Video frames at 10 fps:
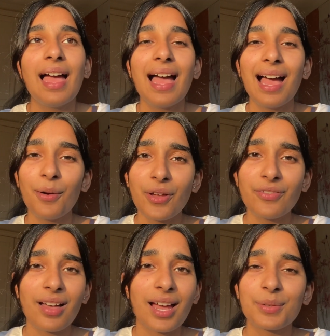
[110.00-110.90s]

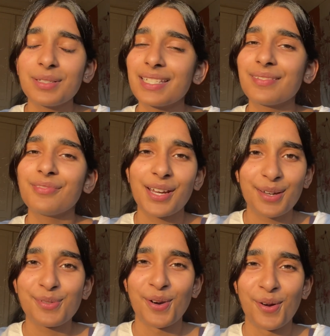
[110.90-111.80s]
However, I was
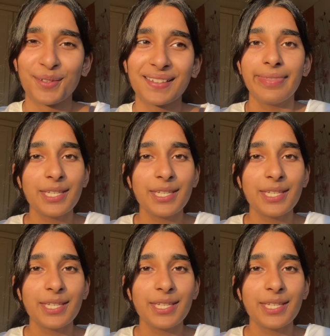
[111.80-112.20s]
very wrong.